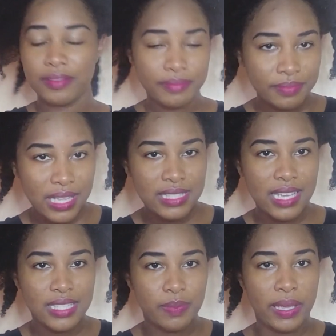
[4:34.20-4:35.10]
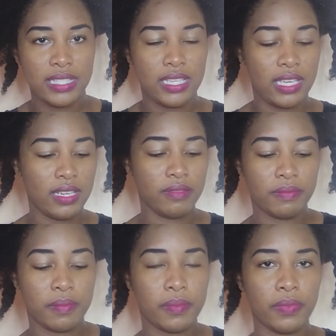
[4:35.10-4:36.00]
that's expected
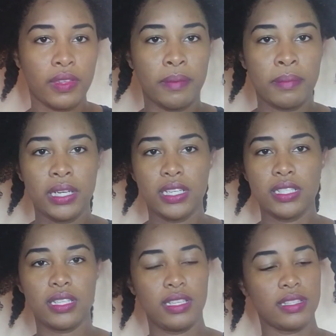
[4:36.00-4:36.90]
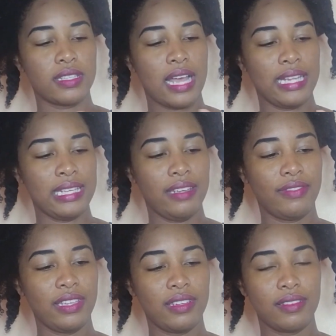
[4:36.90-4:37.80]
because it's a
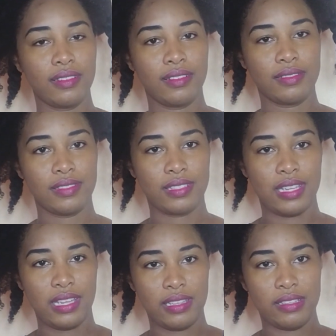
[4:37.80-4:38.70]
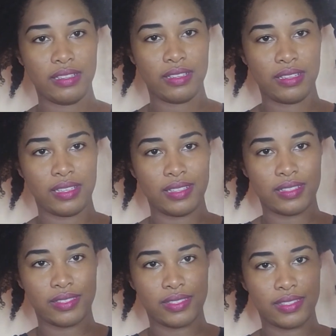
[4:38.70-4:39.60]
leave-in. Like, look,
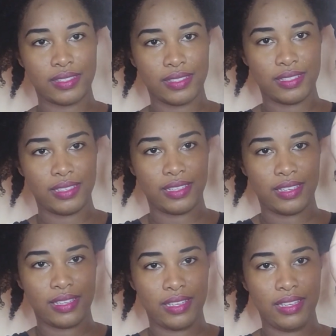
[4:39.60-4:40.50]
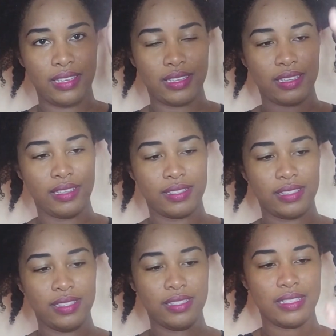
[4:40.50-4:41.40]
it's, yeah, it
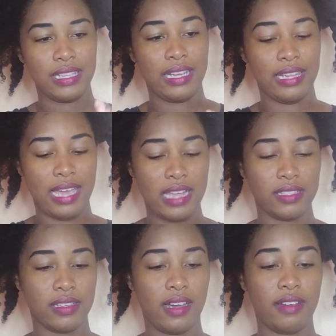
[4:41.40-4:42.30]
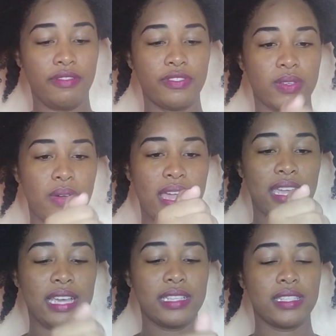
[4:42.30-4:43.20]
easily glides off. So I
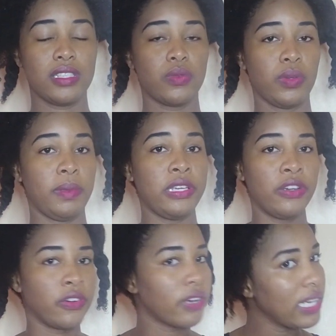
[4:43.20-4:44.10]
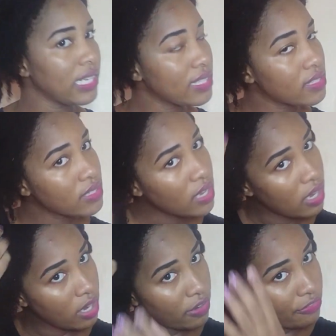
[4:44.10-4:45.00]
guess this would be great
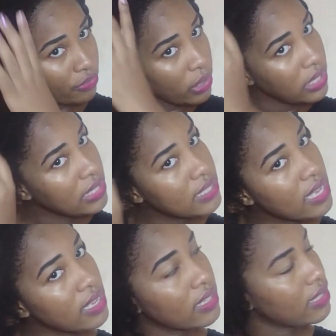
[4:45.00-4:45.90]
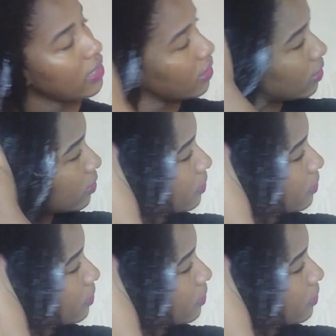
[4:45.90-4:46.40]
for detangling.